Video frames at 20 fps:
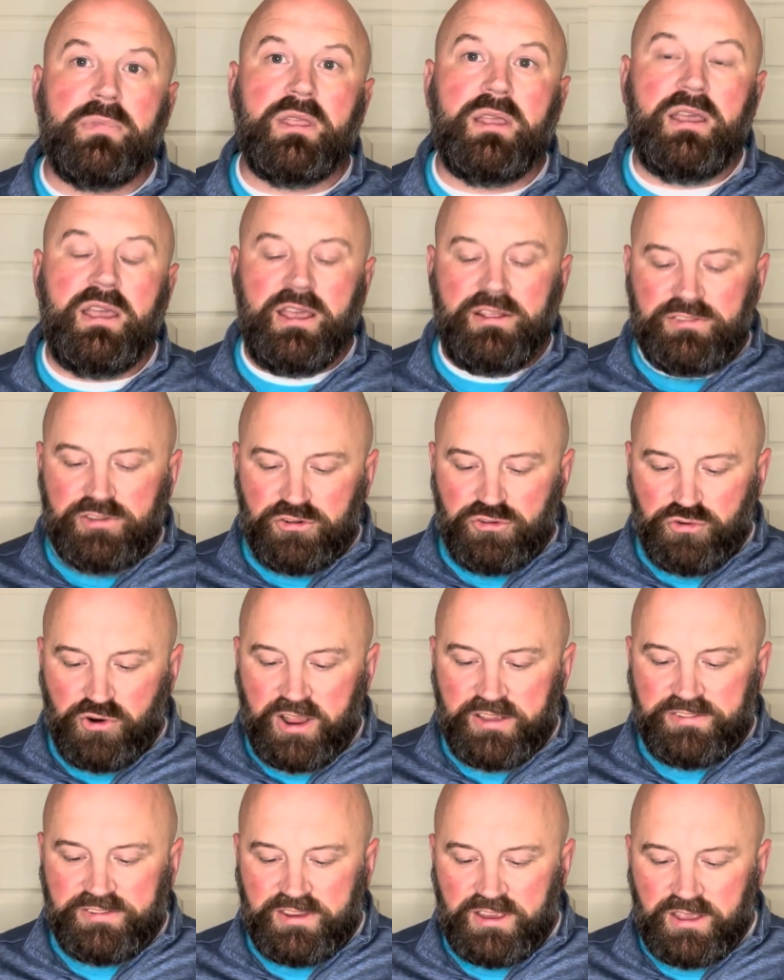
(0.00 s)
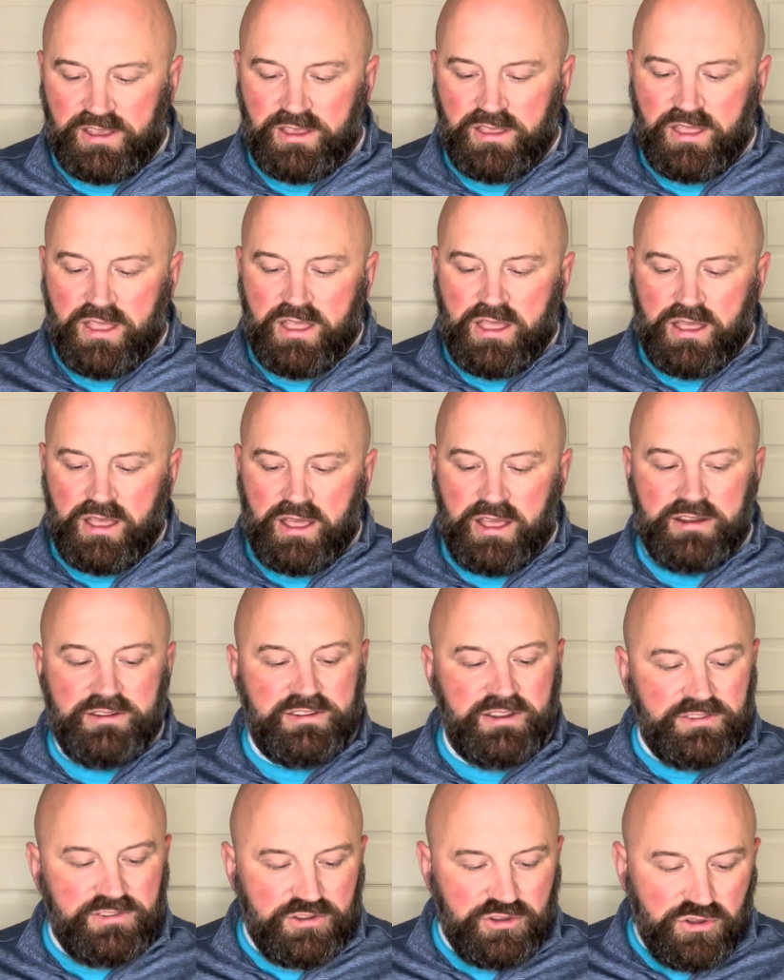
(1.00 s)
It's addressing a
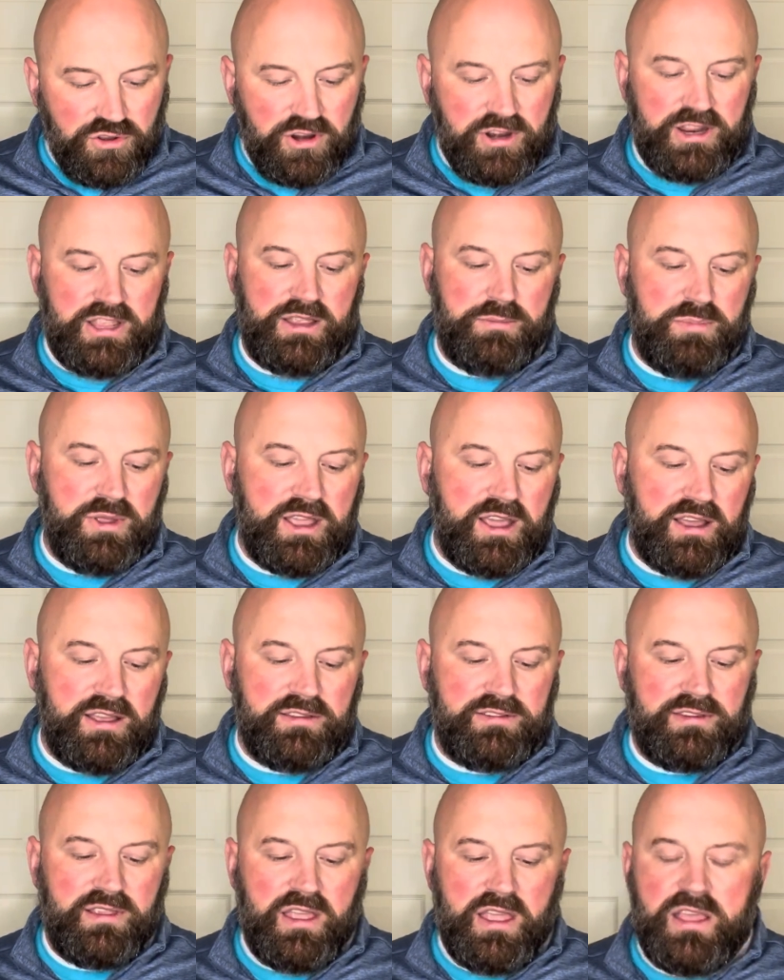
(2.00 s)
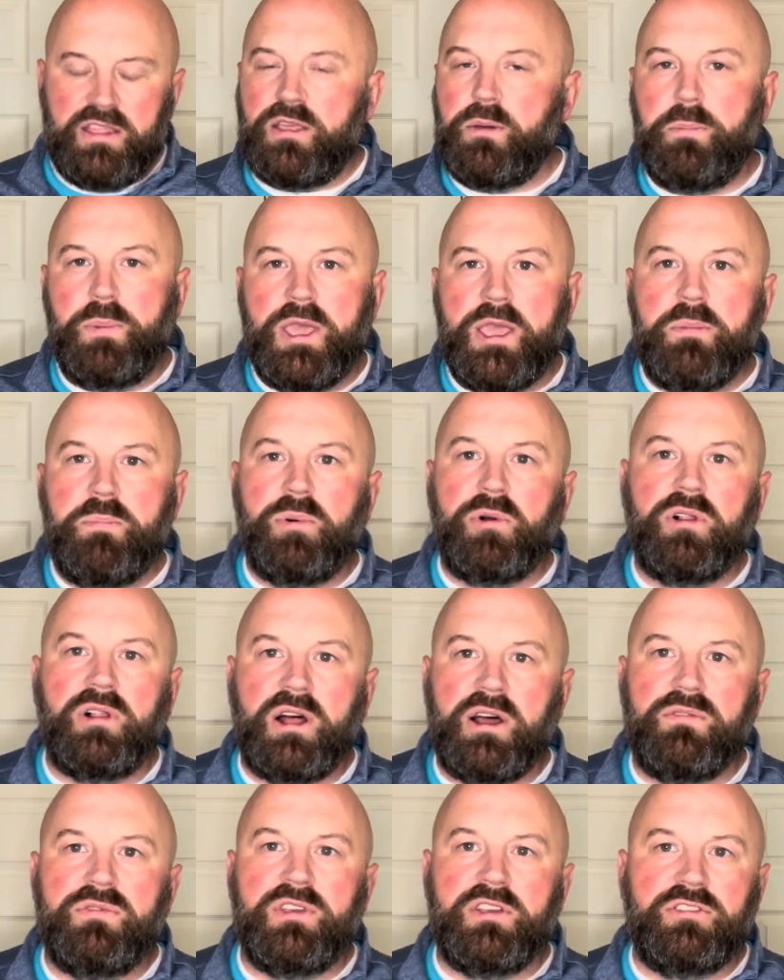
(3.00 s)
disunity, because the people
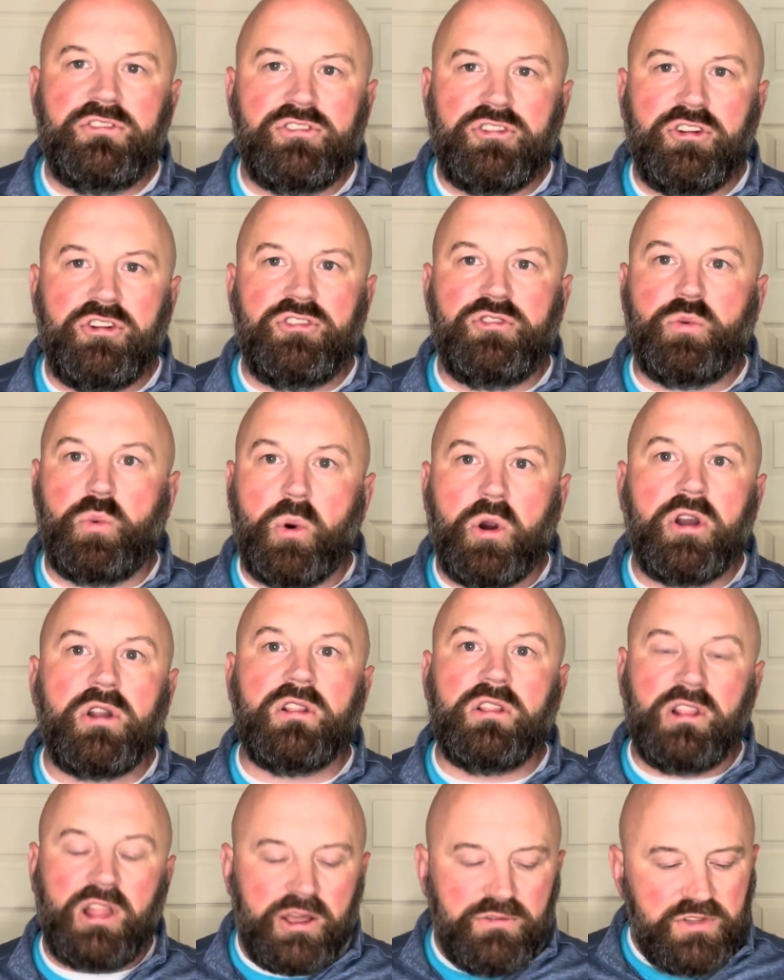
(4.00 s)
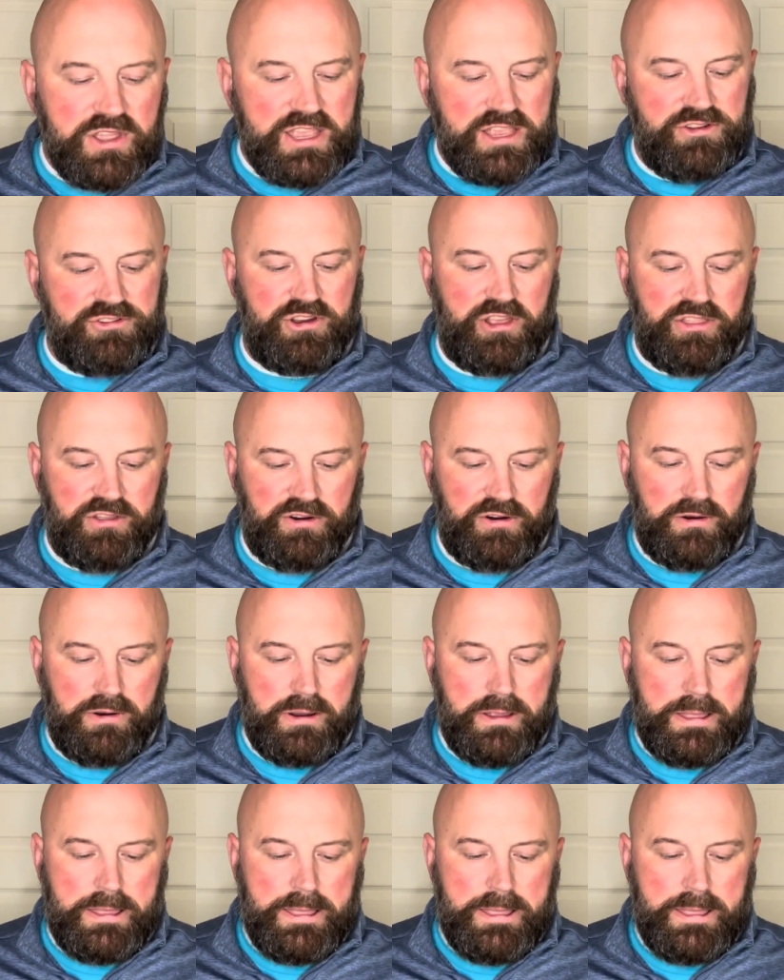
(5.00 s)
of this church weren't loving each other.